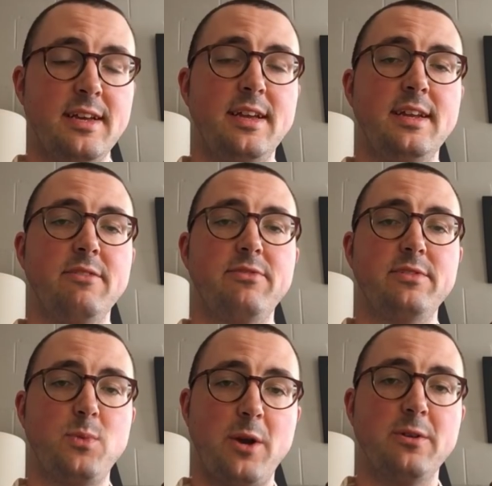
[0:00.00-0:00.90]
in
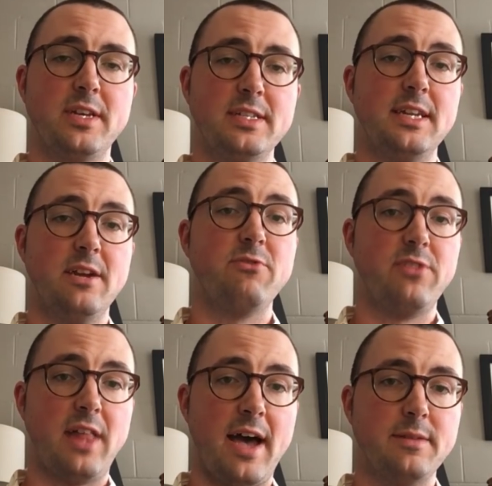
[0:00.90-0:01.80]
a sweater that's
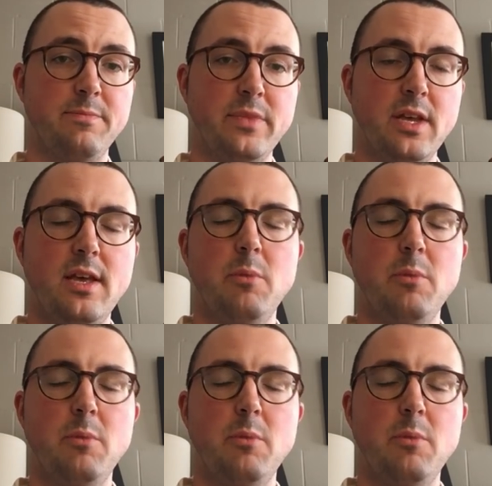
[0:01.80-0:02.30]
knit flat,